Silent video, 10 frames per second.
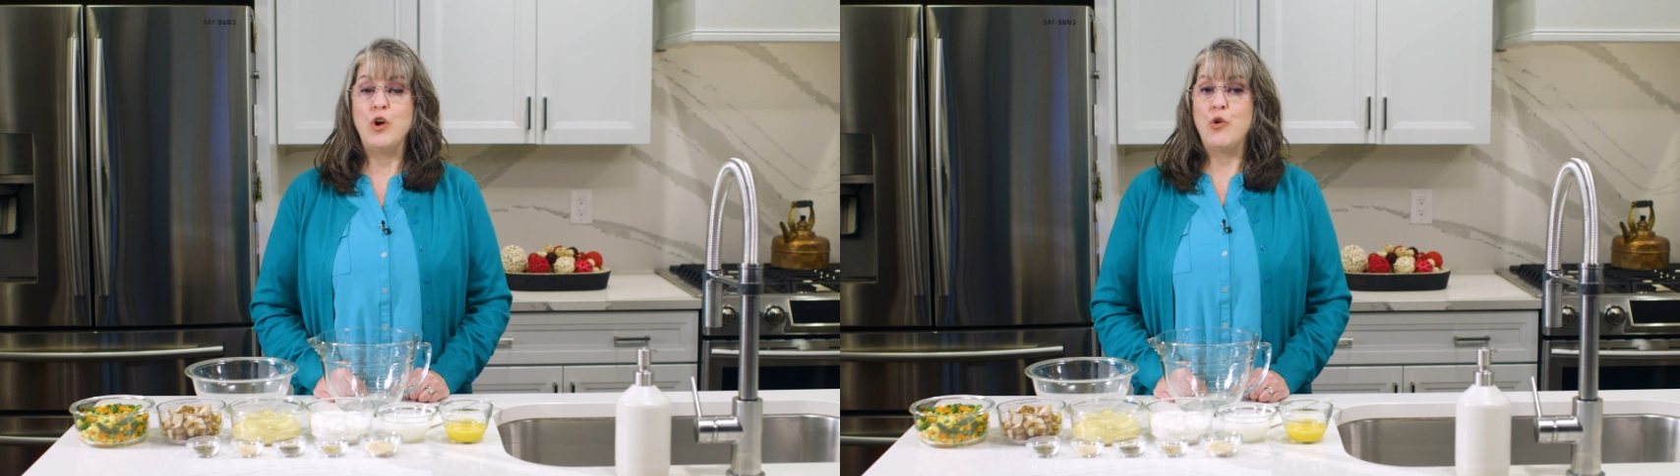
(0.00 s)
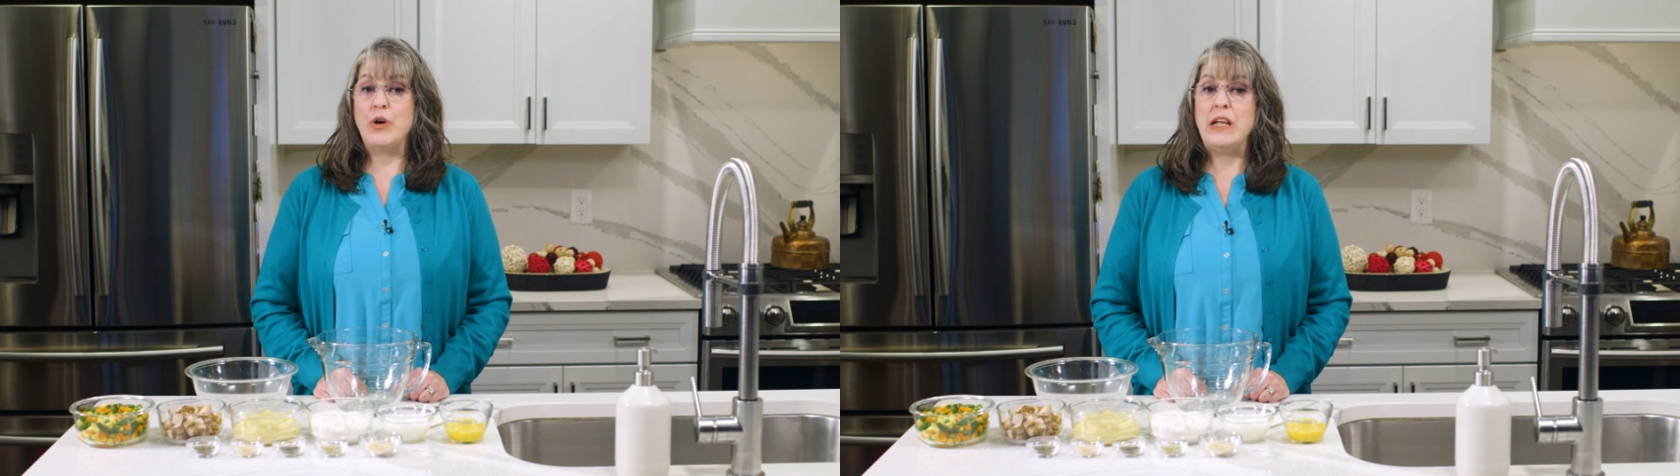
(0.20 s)

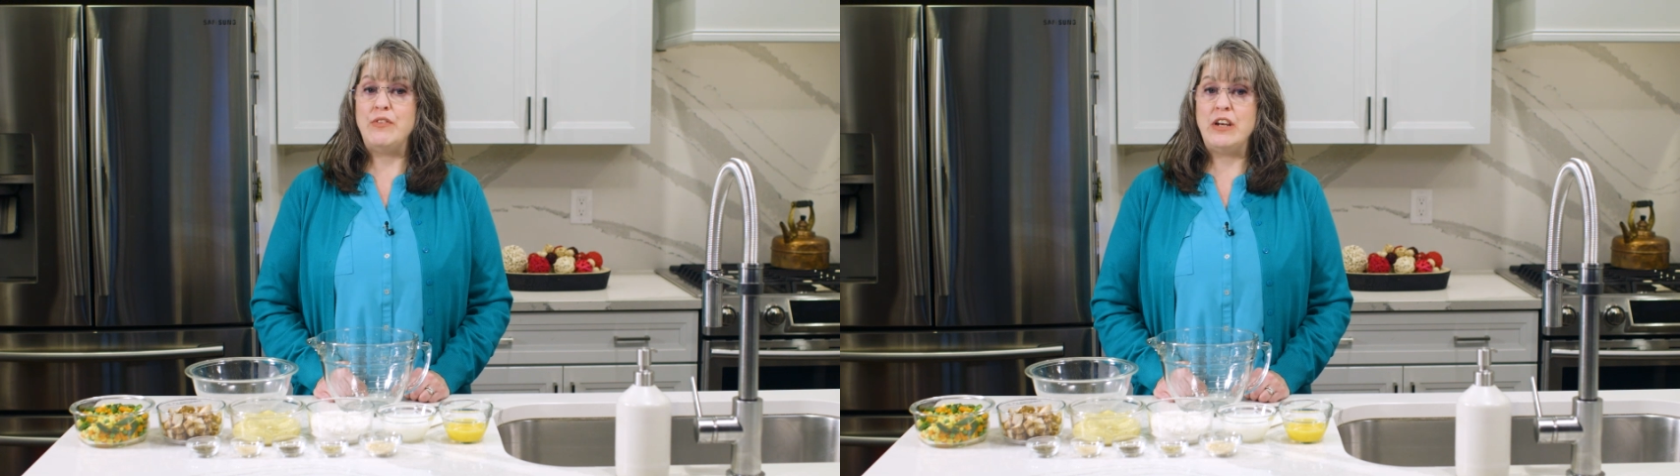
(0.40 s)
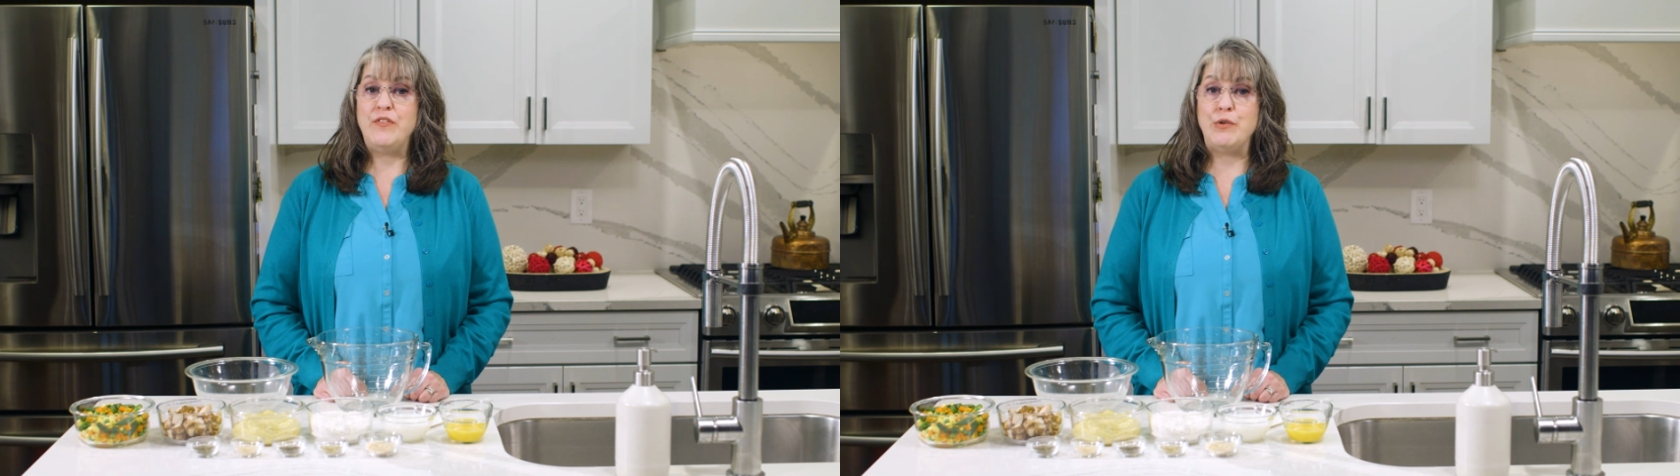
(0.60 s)
or
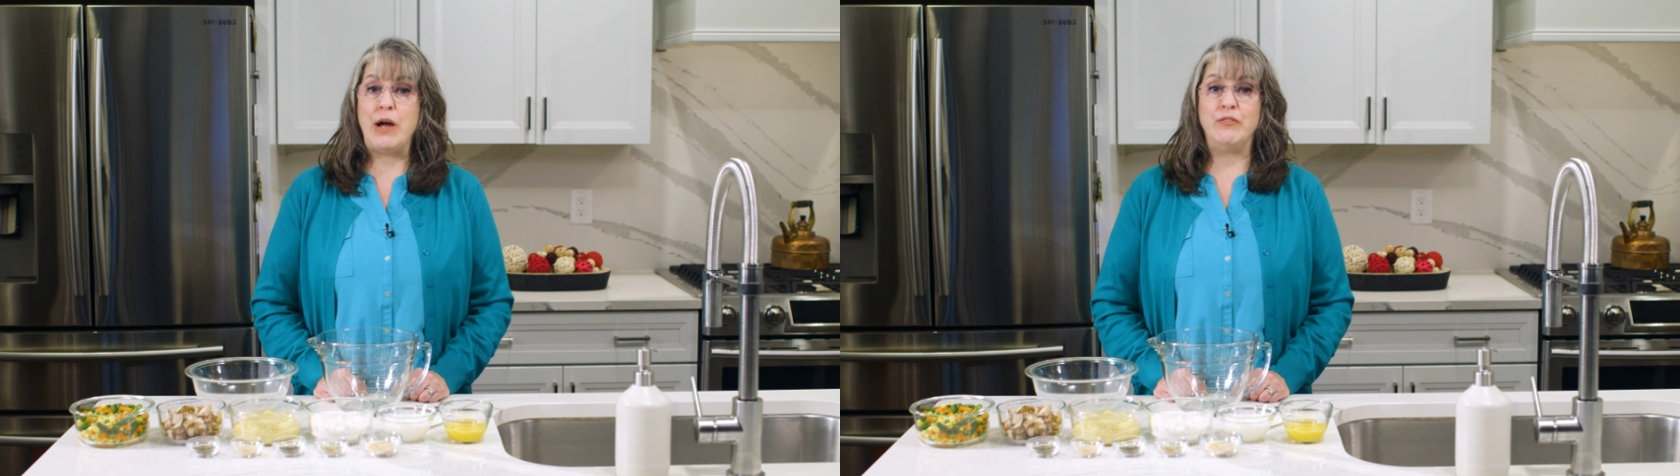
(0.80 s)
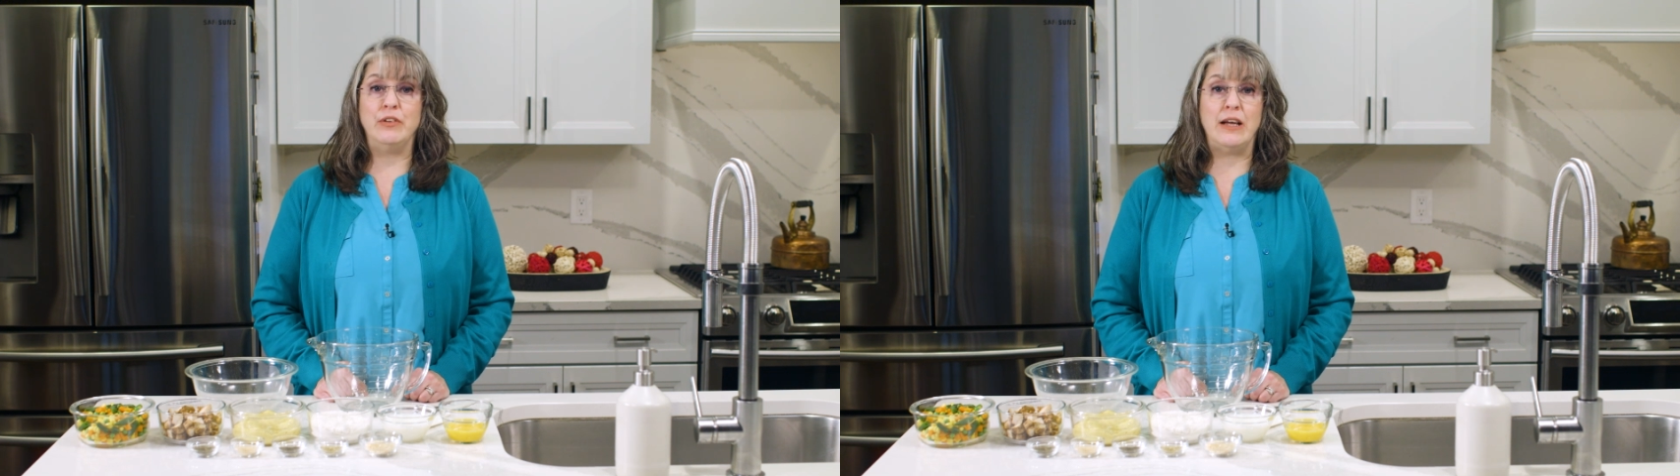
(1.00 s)
even if you
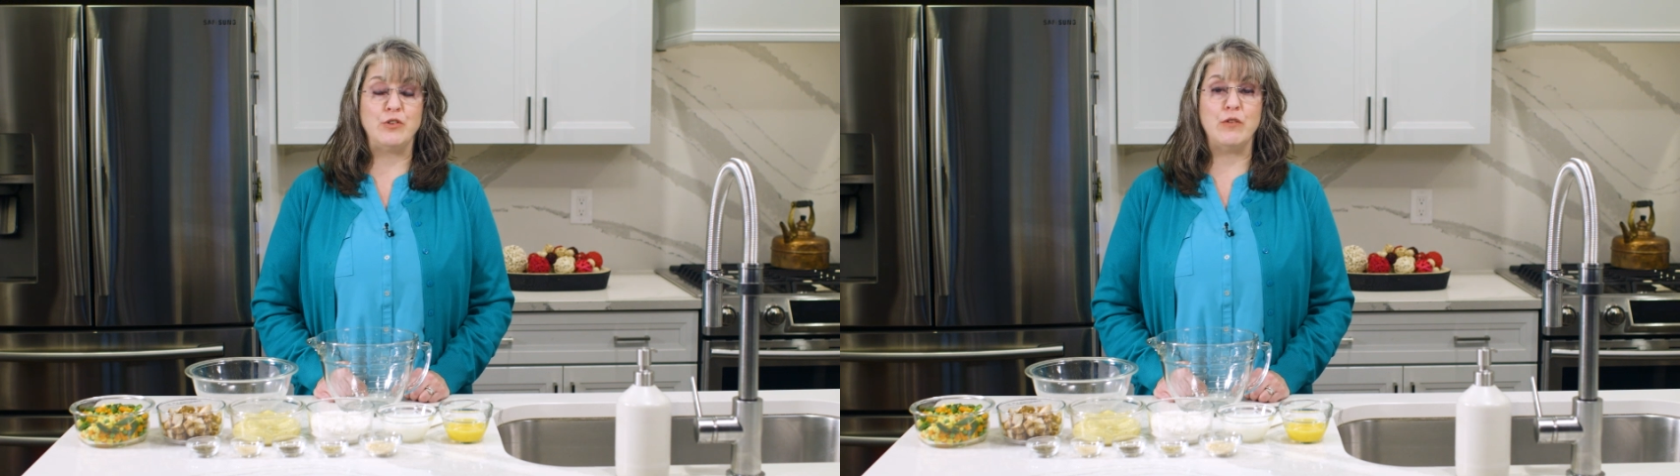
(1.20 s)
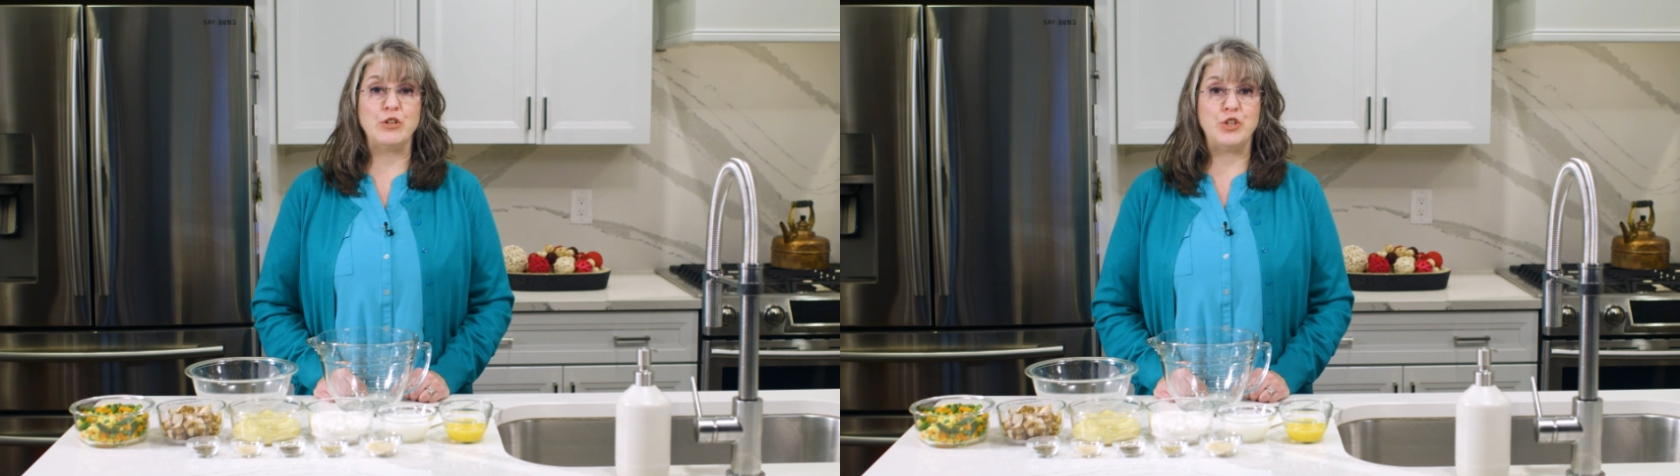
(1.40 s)
have
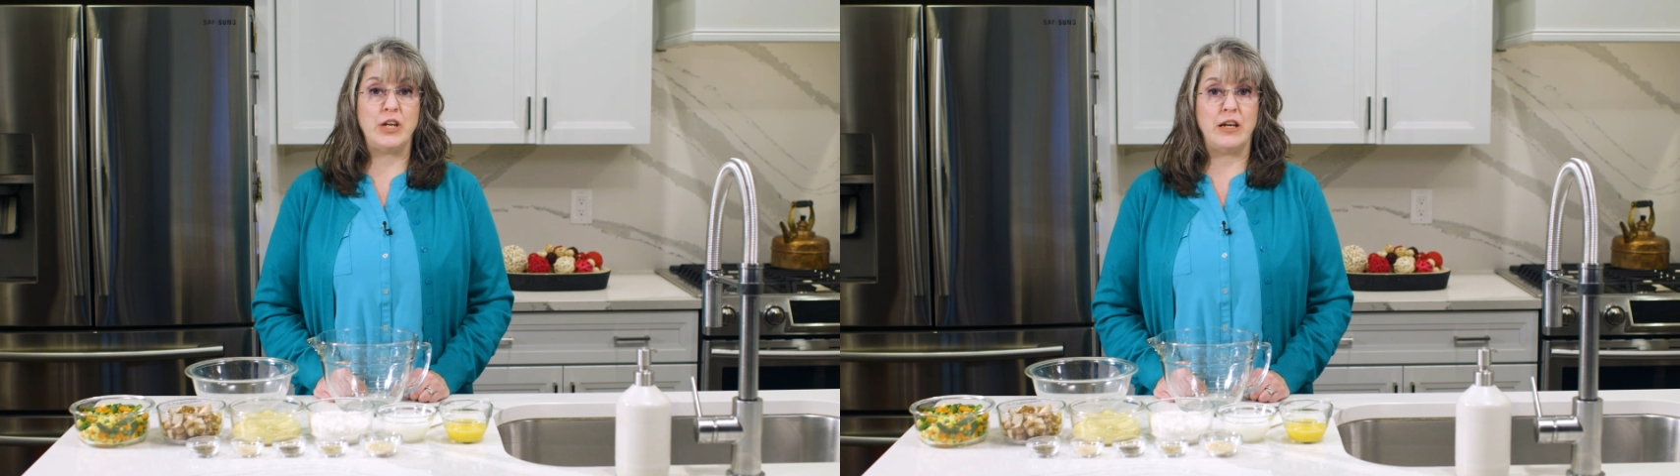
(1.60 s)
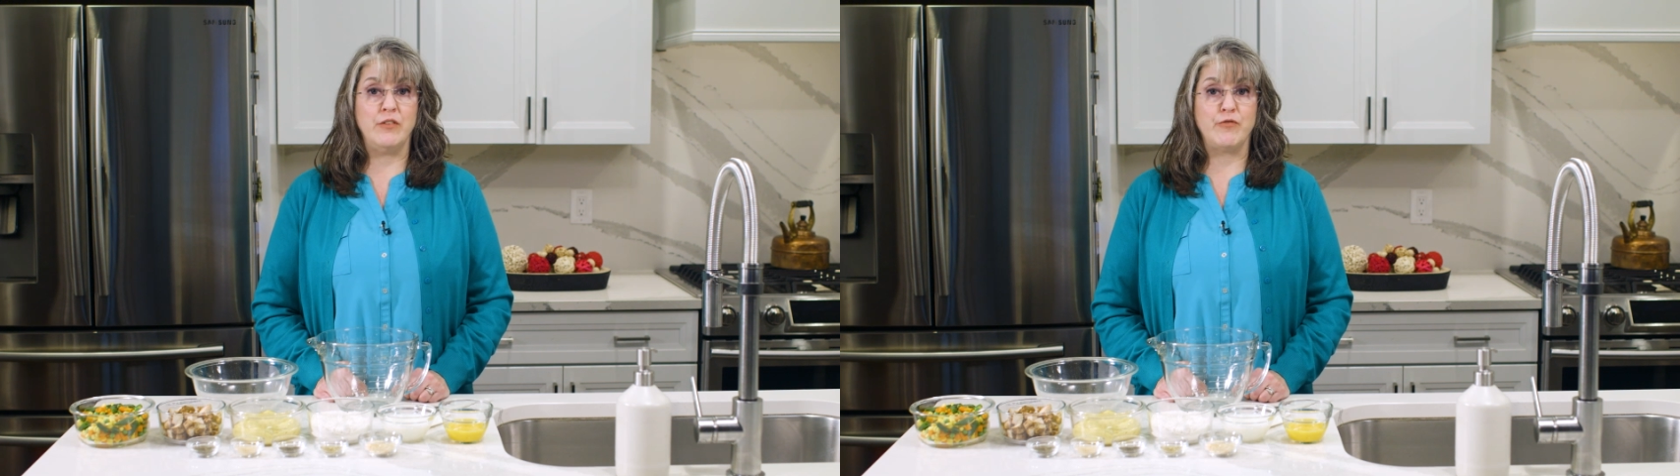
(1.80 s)
leftover
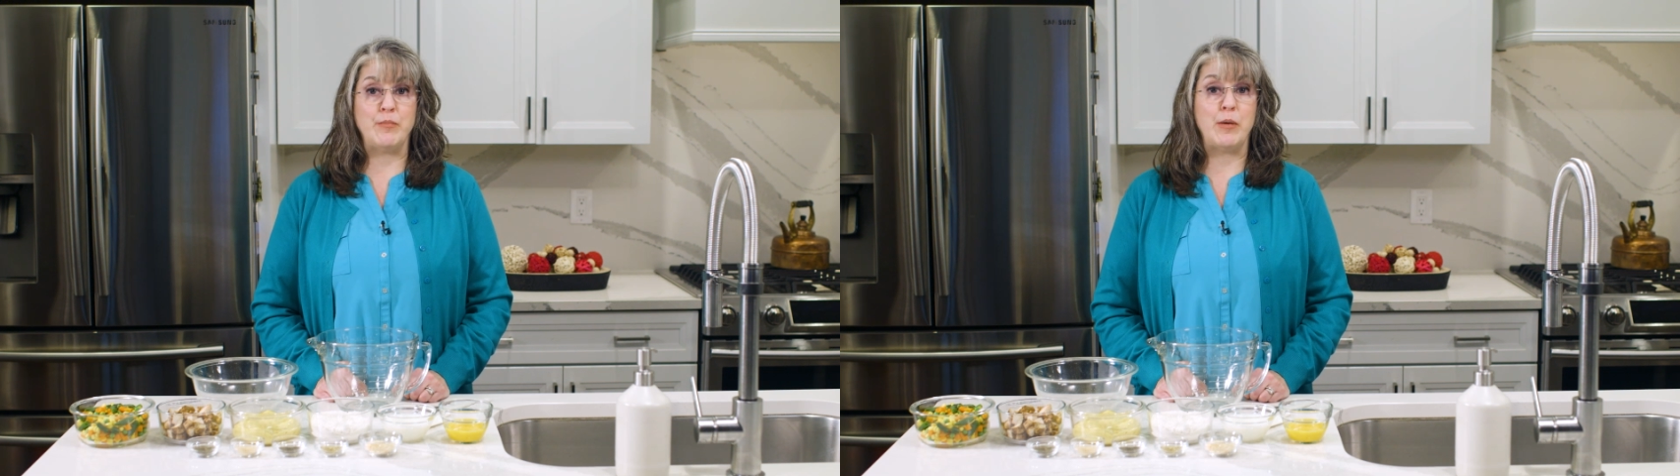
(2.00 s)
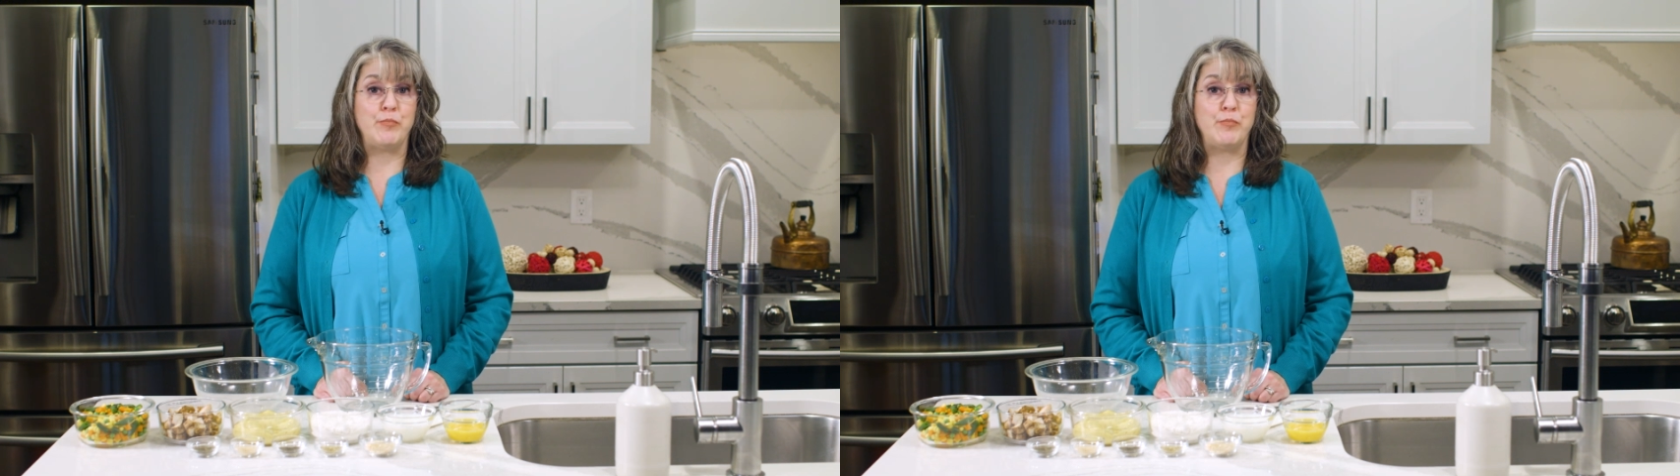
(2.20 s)
chicken from a